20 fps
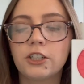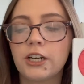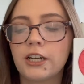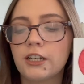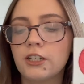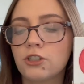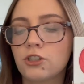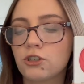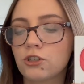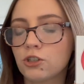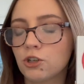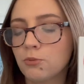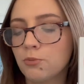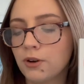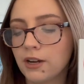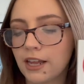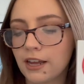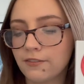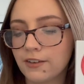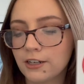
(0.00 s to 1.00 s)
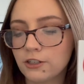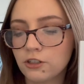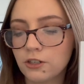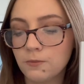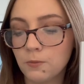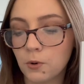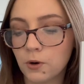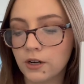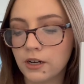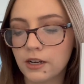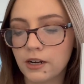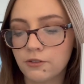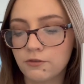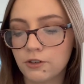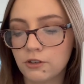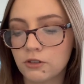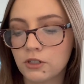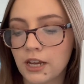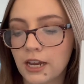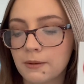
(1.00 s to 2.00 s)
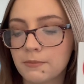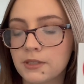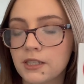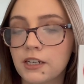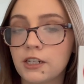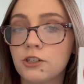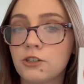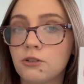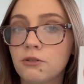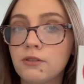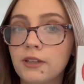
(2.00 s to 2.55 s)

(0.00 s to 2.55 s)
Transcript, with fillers: It is so pretty. I've actually worn it a few times and I do